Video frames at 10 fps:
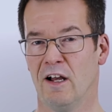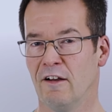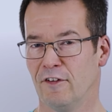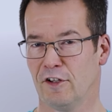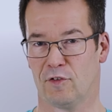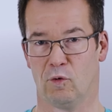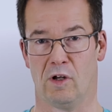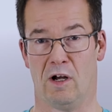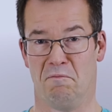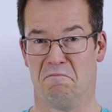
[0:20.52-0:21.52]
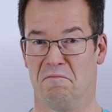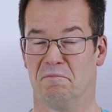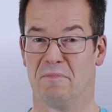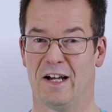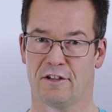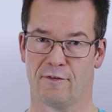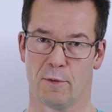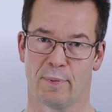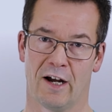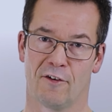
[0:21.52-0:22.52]
first of all, I'm
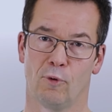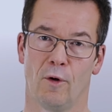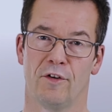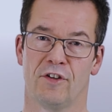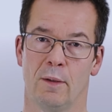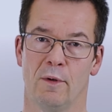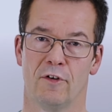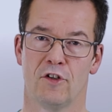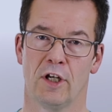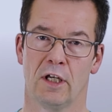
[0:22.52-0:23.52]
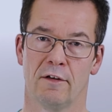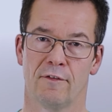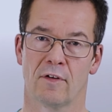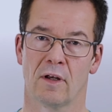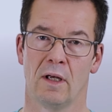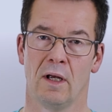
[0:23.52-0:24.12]
massively proud of what the team have achieved.